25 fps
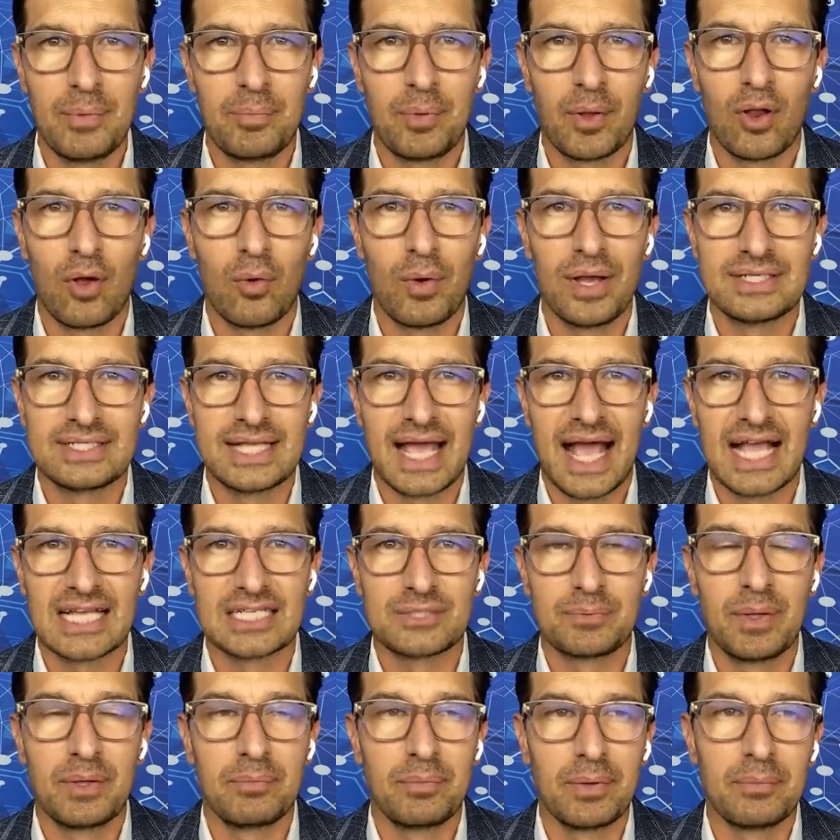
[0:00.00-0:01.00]
people always
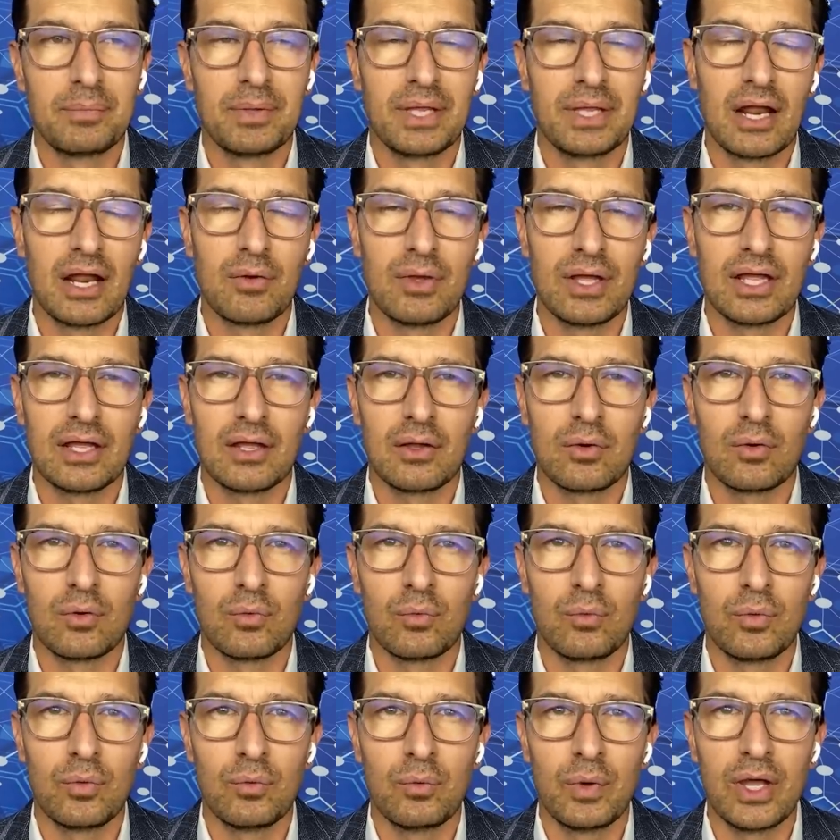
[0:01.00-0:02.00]
ask me, you know,
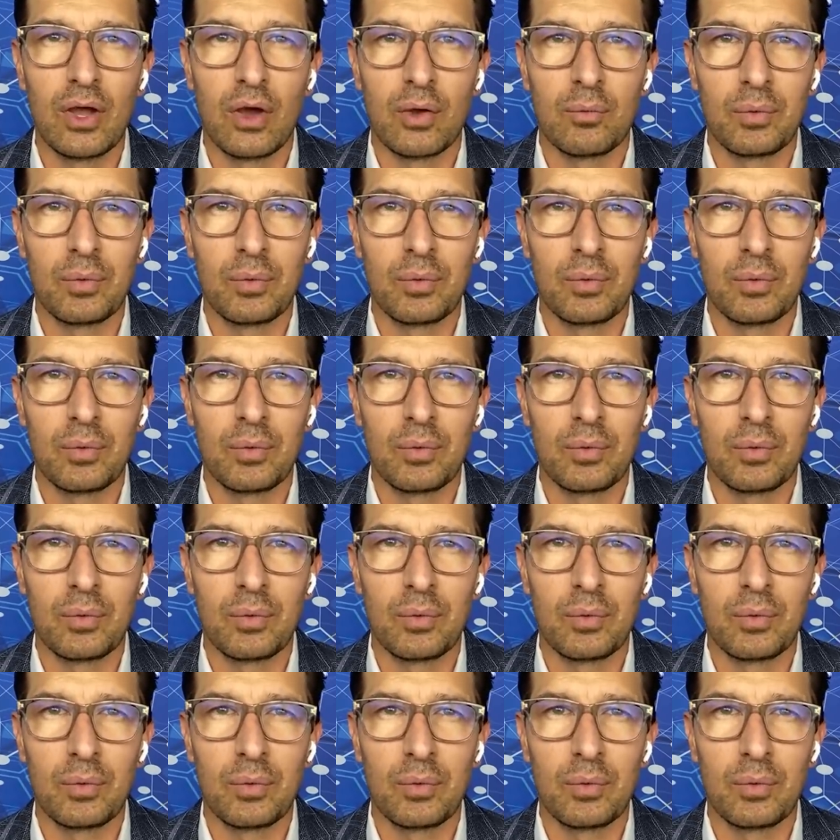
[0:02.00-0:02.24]
we